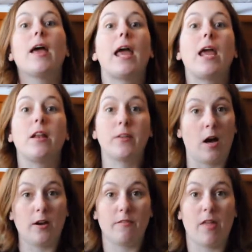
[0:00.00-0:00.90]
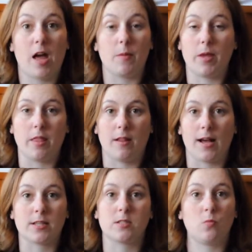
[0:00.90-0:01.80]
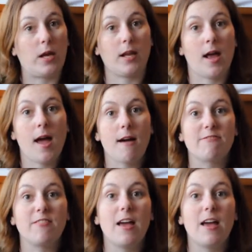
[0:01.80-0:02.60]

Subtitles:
a ton of them in the last week and a half,